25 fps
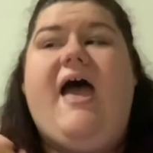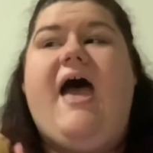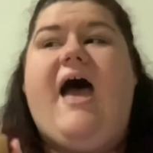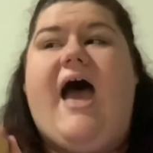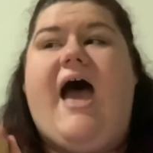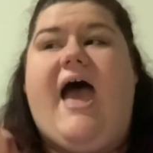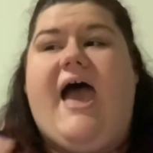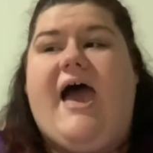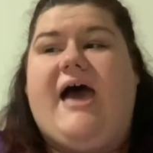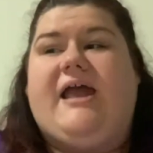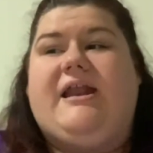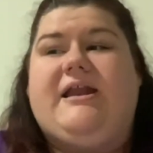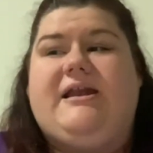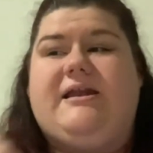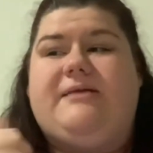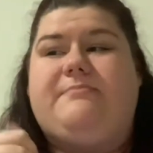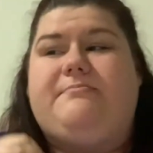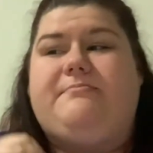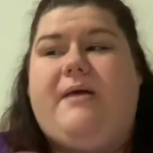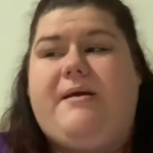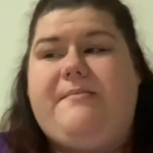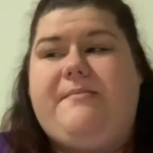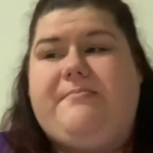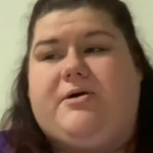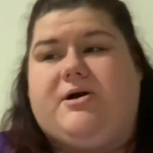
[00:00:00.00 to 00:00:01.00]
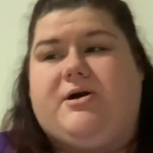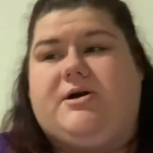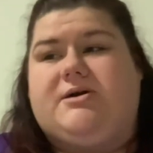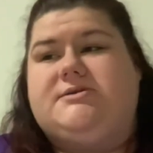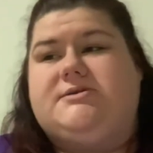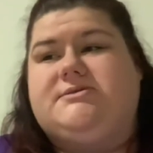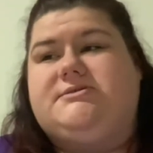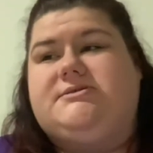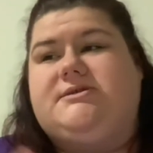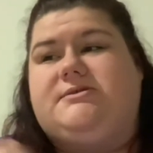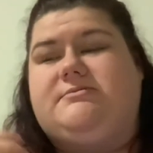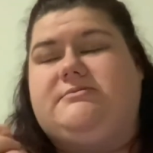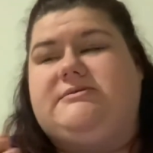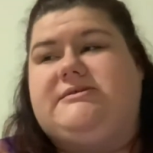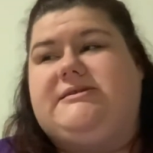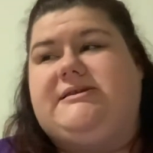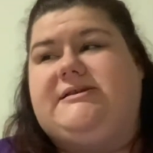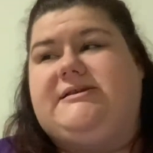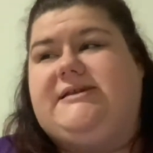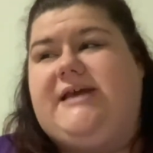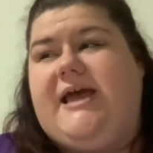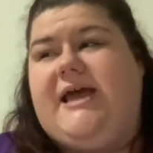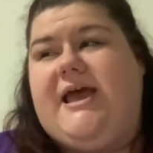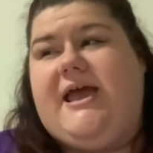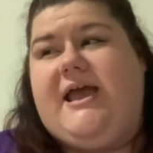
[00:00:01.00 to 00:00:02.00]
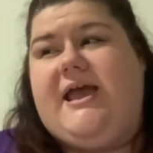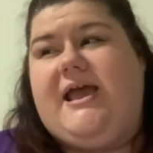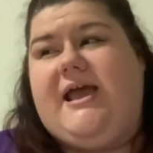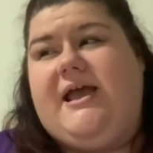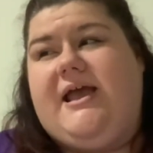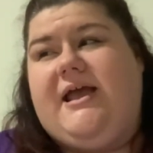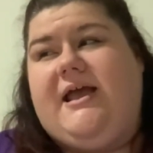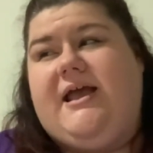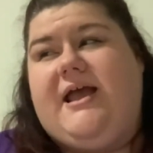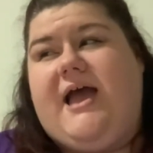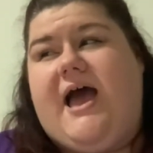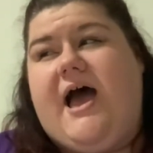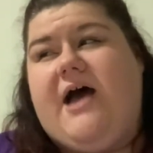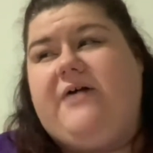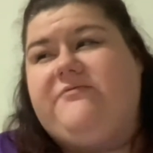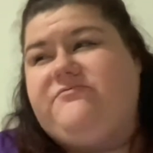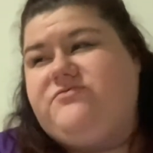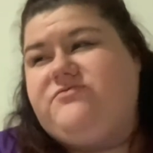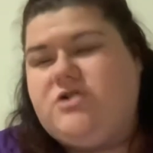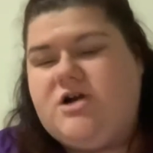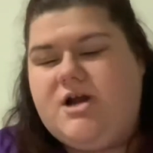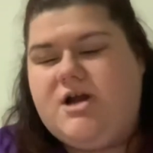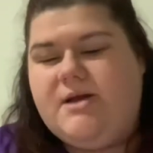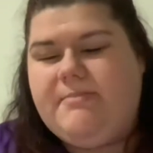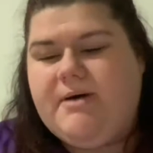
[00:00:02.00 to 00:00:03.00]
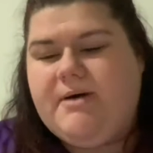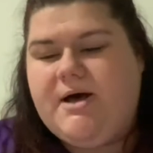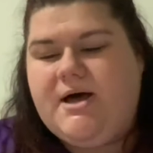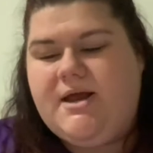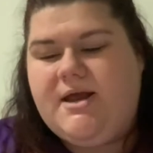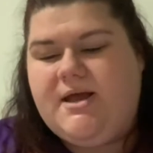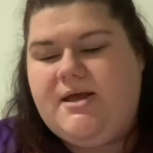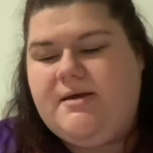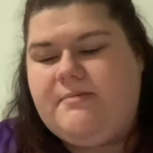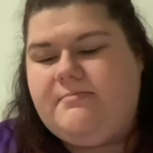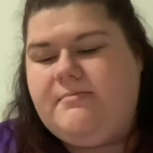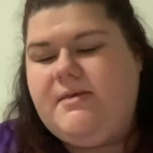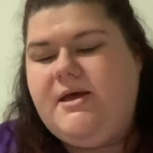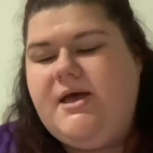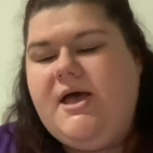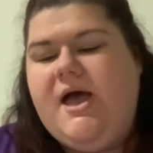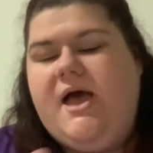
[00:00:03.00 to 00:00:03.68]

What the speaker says: I had it in my purse. It was the day after I bought him,